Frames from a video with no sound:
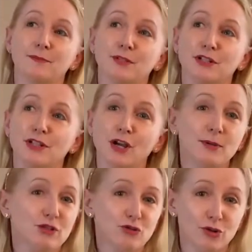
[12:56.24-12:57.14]
No
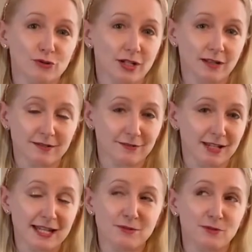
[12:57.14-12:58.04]
intruder.
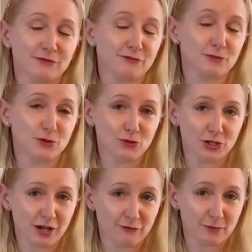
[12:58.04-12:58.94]
Anyone from not
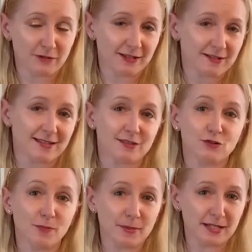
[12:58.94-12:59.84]
Hufflepuff House has
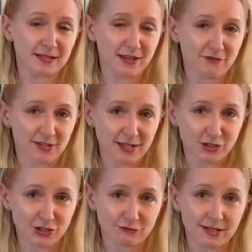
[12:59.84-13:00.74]
not been in there for
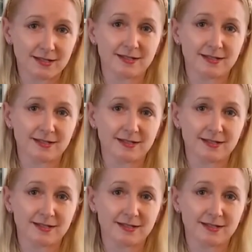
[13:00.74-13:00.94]
centuries.